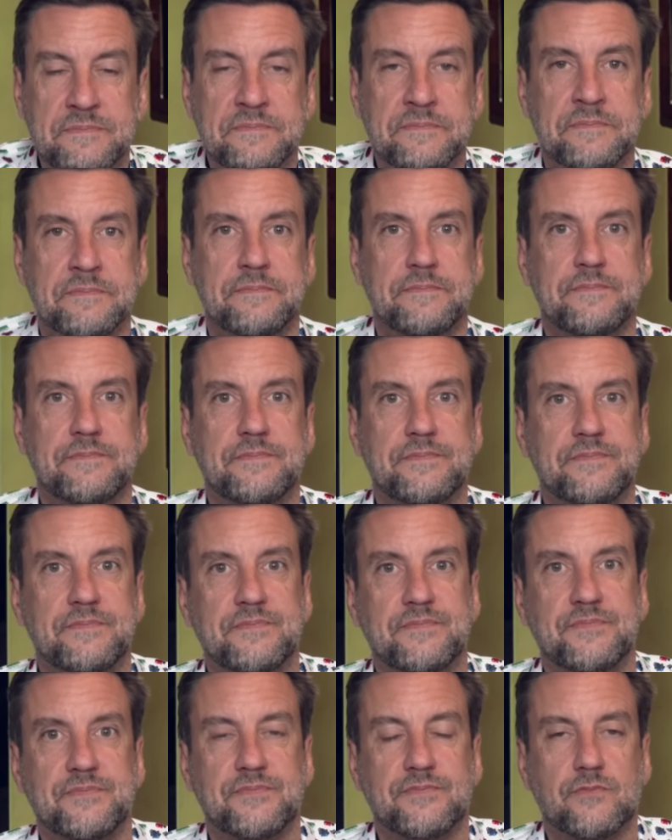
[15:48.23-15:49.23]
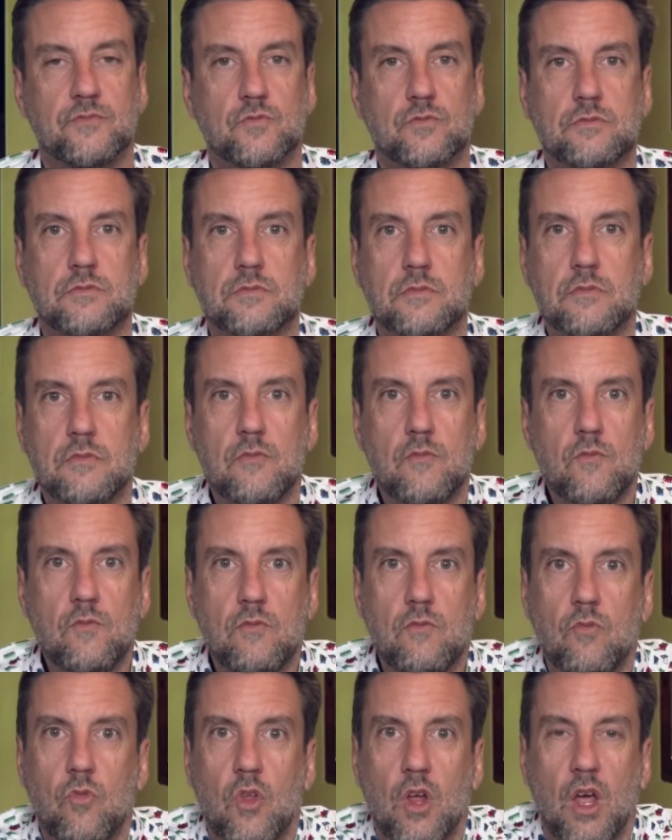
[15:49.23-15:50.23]

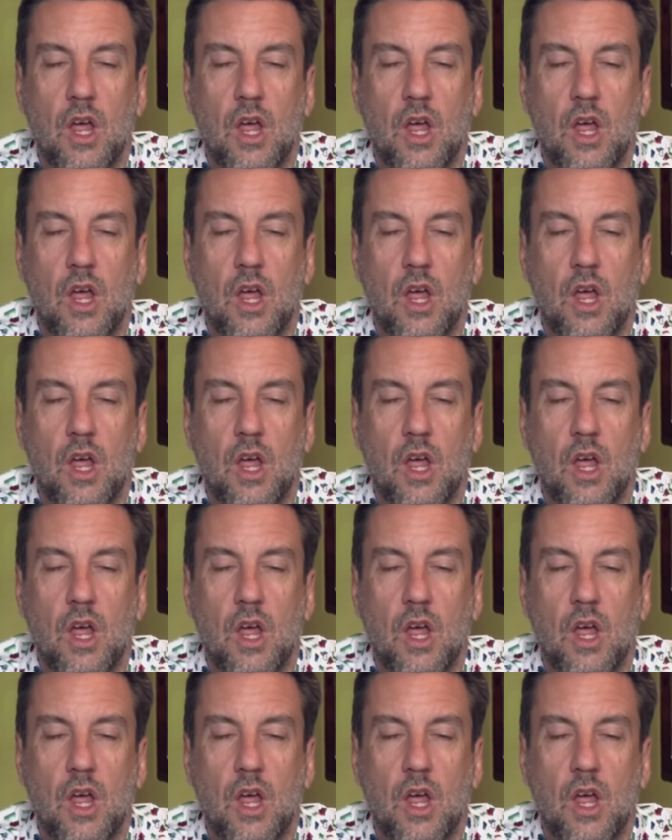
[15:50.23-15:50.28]
[no speech]